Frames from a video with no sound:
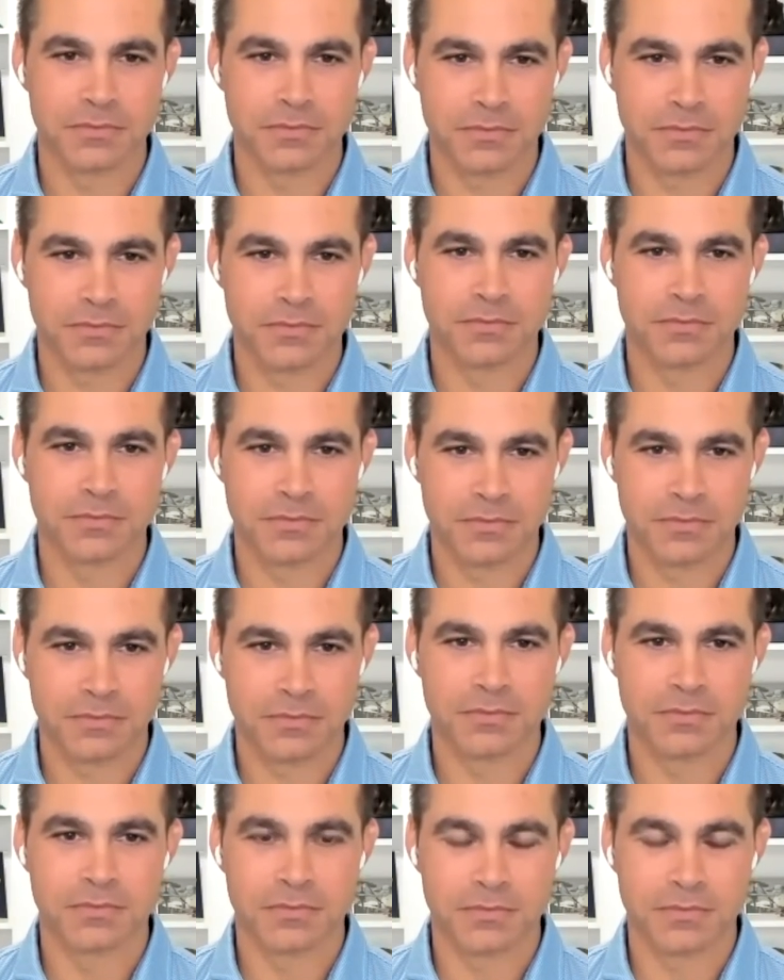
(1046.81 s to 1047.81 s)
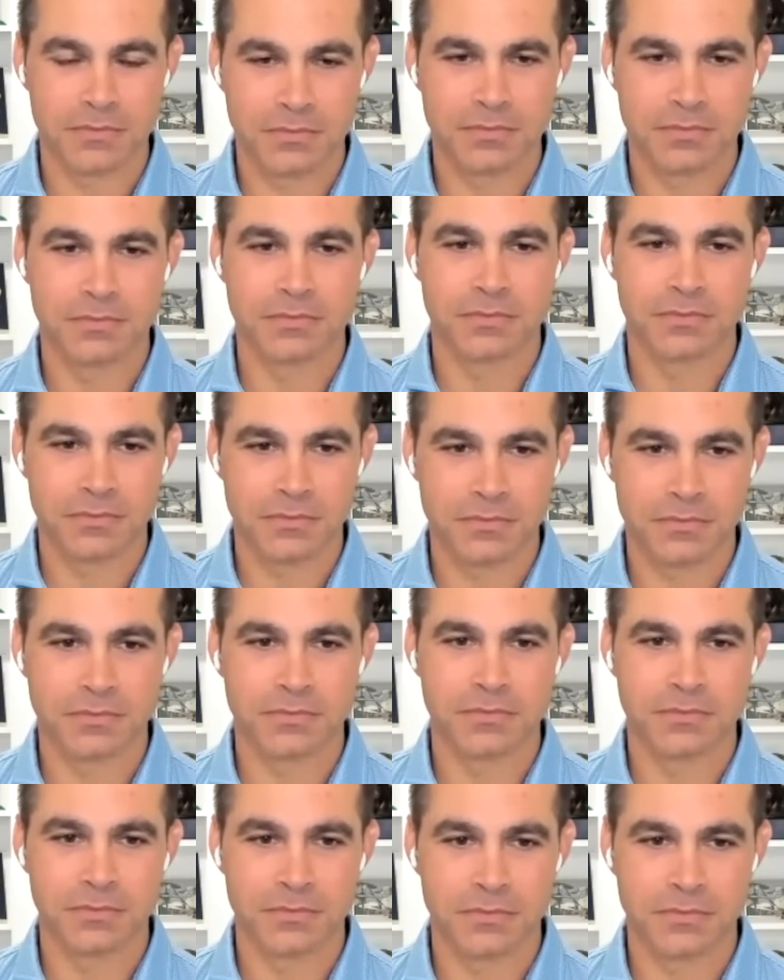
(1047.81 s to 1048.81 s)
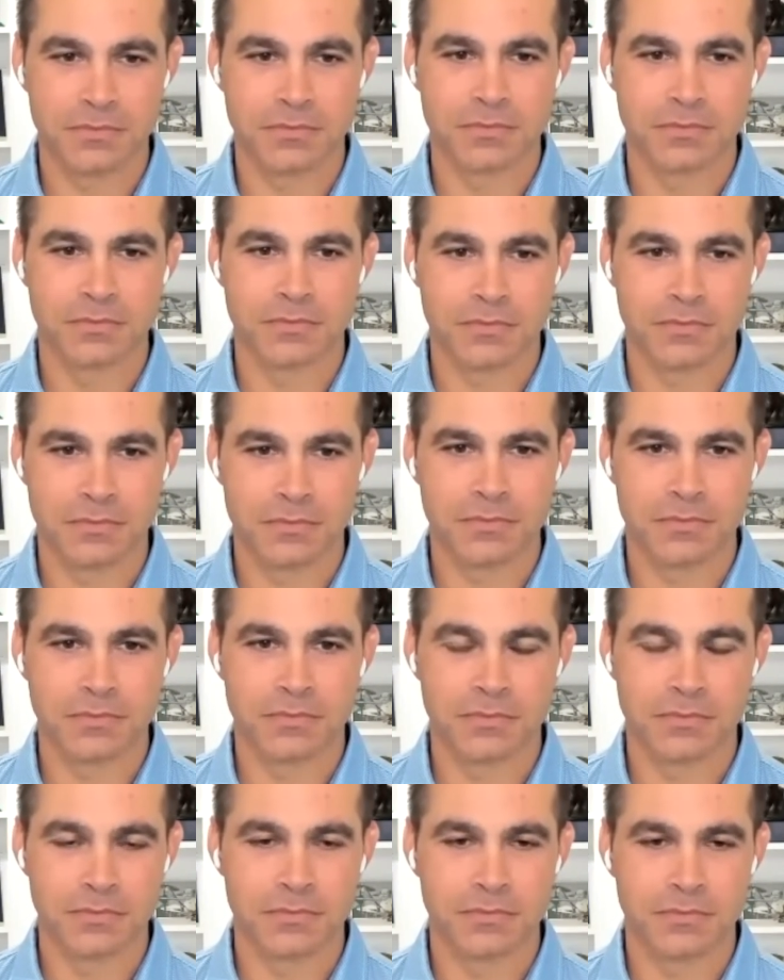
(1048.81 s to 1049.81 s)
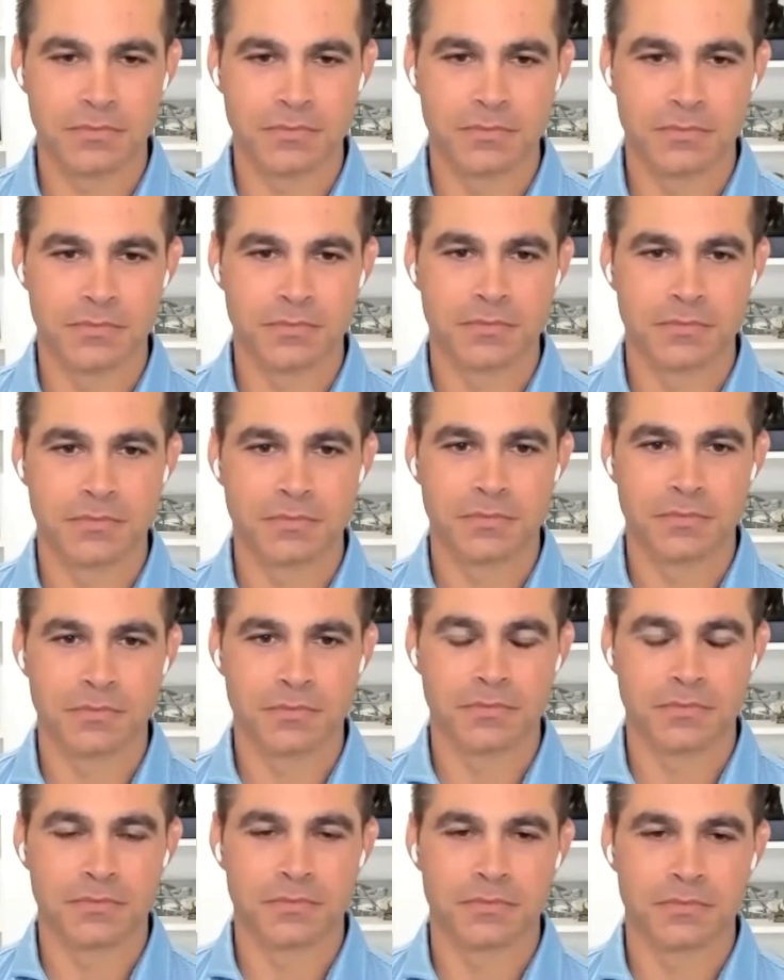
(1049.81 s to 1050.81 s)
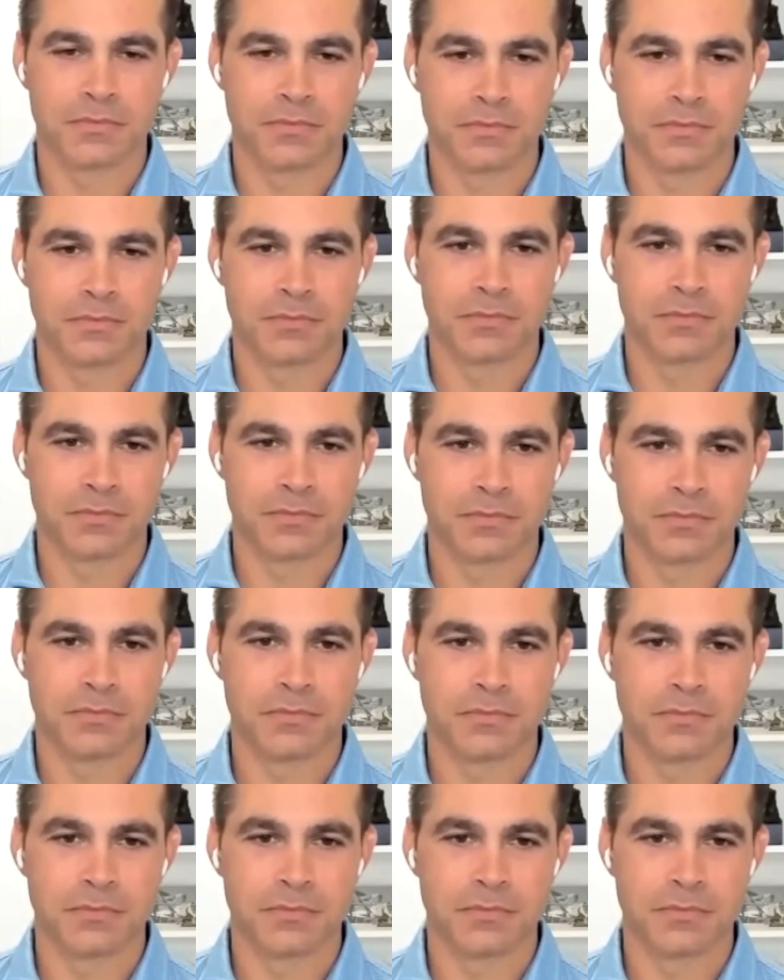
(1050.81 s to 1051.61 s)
[no speech]